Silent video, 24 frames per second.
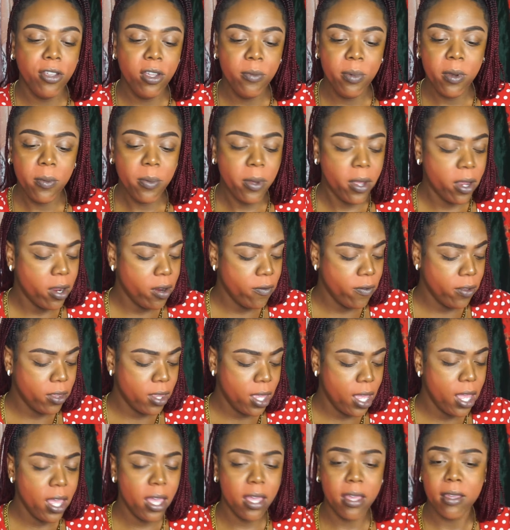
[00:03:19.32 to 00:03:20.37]
you prepared for
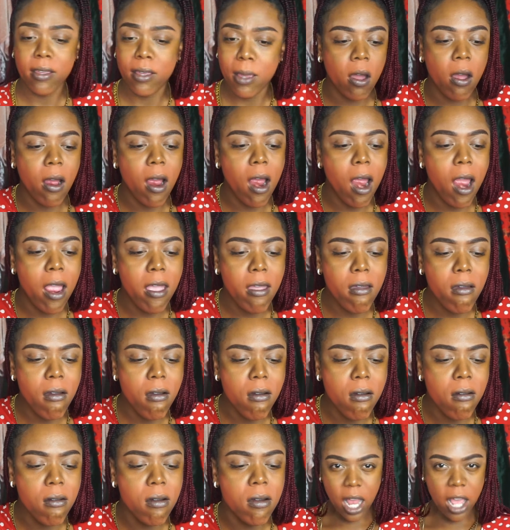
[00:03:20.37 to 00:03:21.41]
that? Are
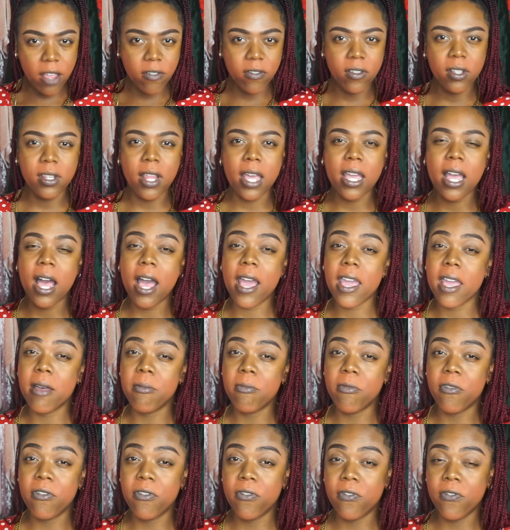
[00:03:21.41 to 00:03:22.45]
you? I feel like I
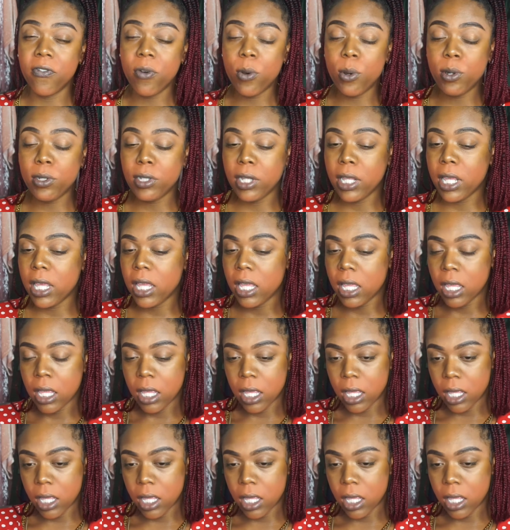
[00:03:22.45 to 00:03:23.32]
am fully